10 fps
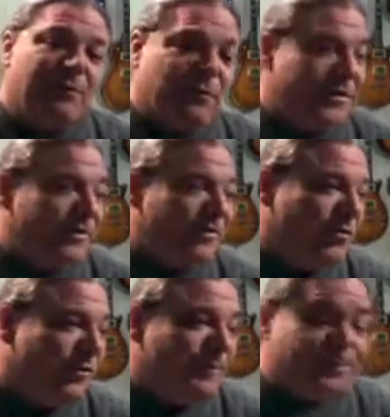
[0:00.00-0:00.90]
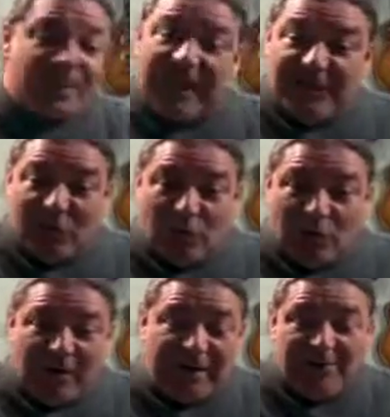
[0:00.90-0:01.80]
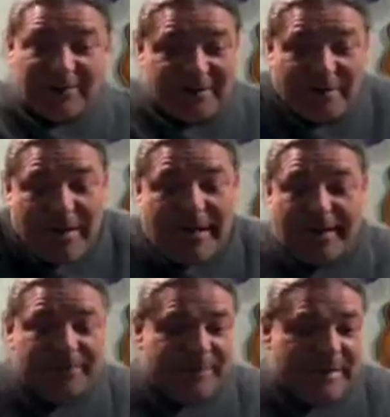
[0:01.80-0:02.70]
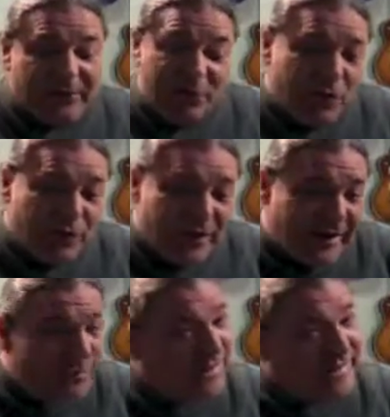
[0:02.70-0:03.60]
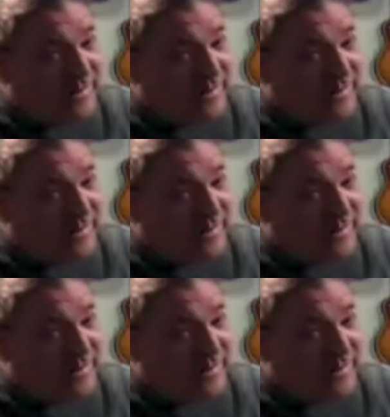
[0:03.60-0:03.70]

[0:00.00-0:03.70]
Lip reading: If you don't like them, send them back. If you don't think it makes that big of a difference,